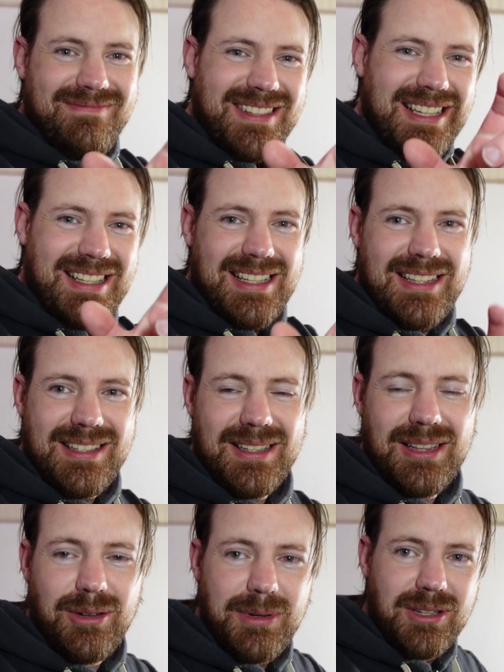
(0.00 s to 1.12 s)
it's a
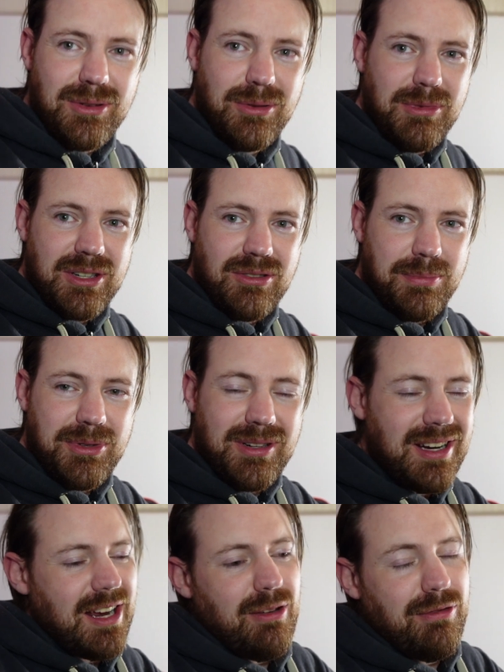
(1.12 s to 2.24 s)
little bit too much cropped in.
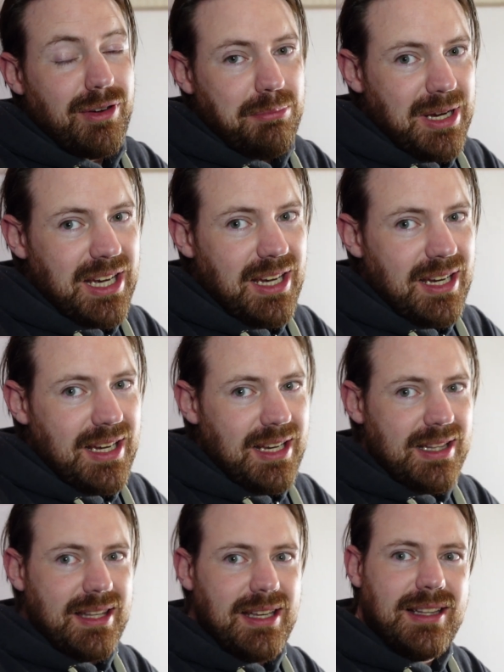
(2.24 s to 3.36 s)
For me,
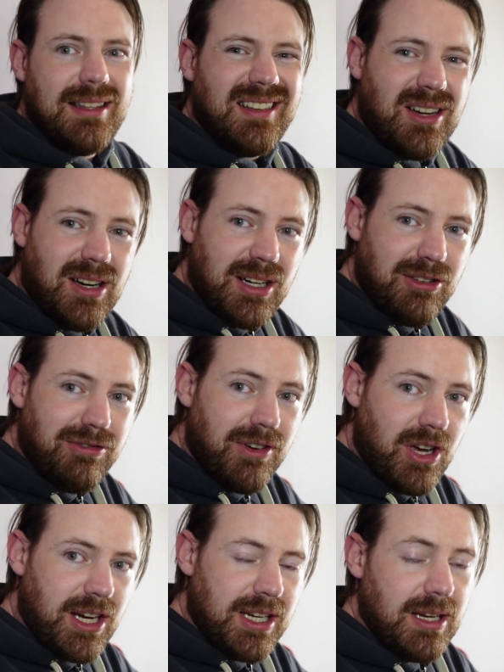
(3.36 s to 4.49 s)
it's kind of
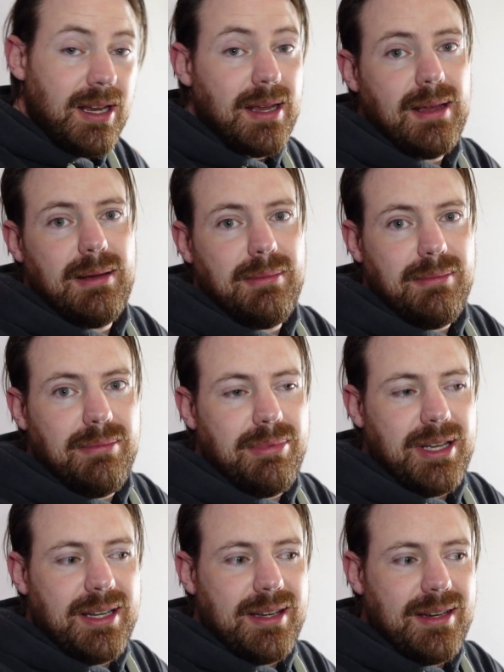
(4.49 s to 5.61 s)
fine,
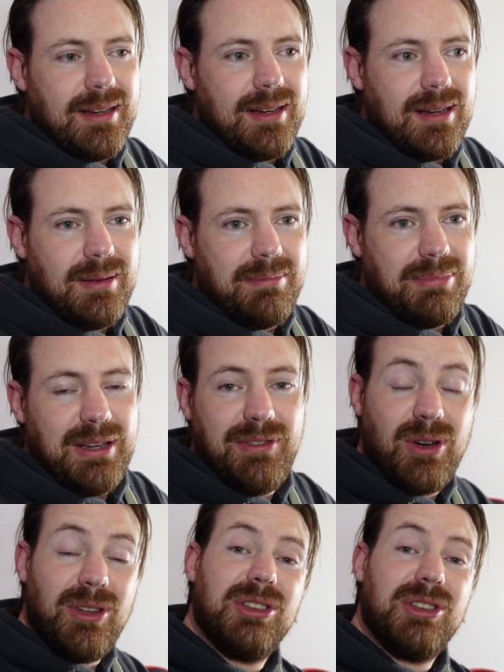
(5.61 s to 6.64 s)
but if you've got